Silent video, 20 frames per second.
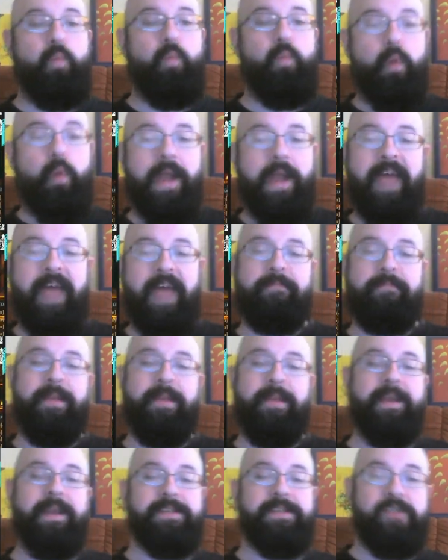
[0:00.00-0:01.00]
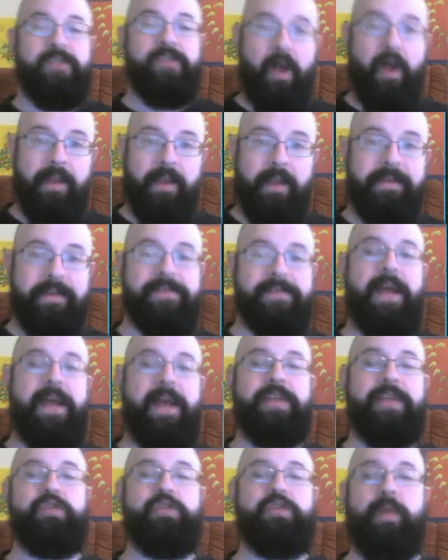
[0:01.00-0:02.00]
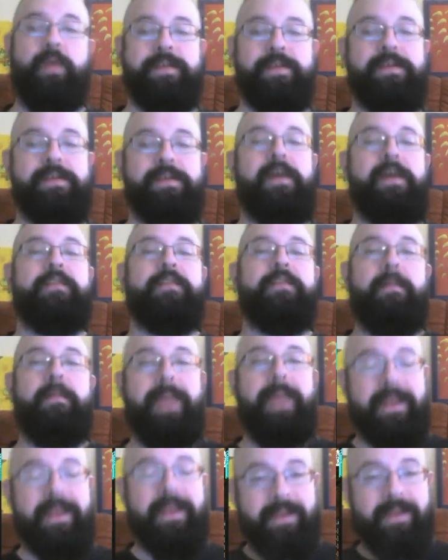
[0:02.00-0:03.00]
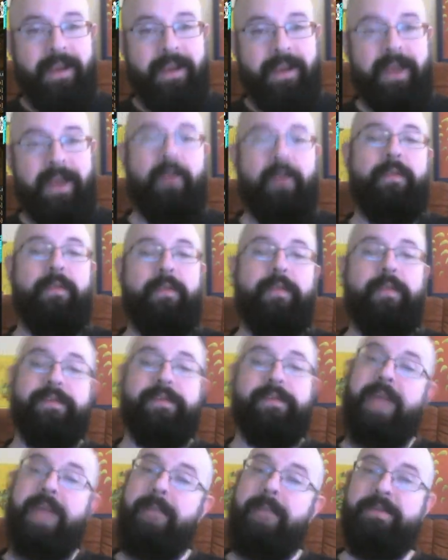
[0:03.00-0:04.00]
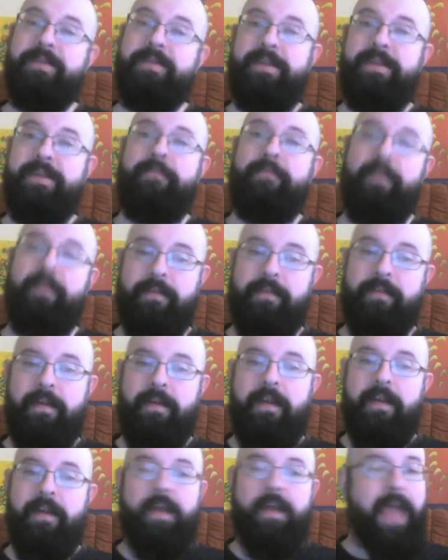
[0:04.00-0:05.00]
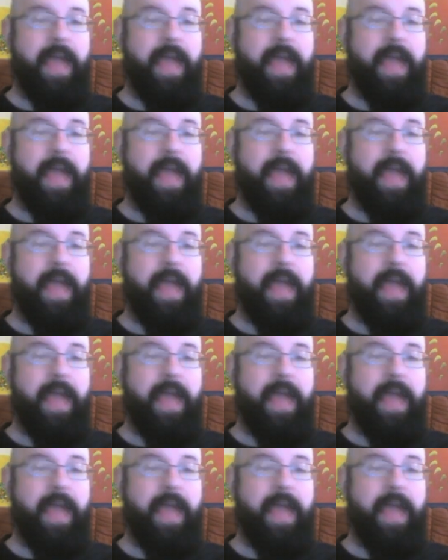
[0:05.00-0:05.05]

would have been a solid design choice to make it clear that this game is different. A